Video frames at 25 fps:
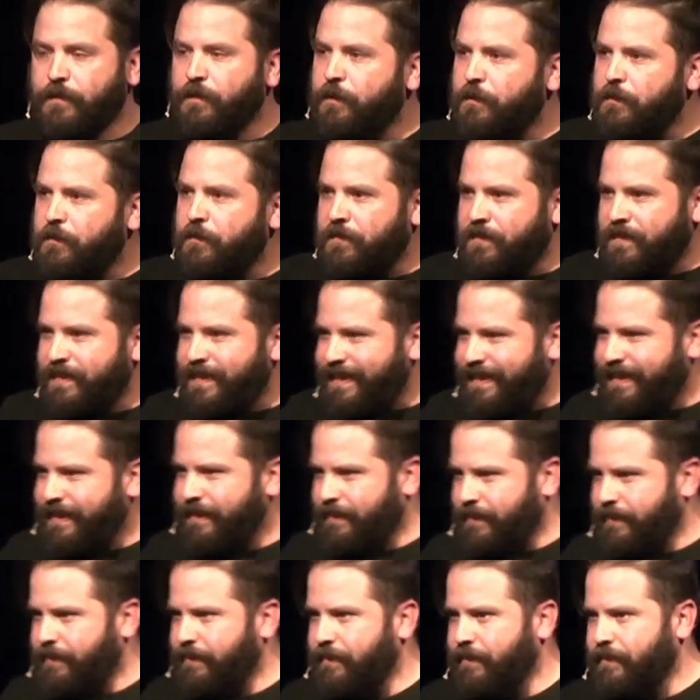Do you see
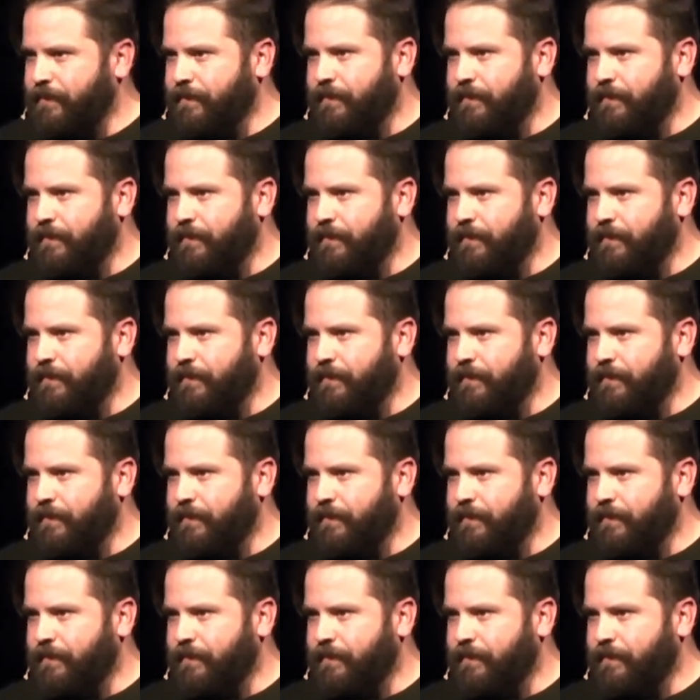it?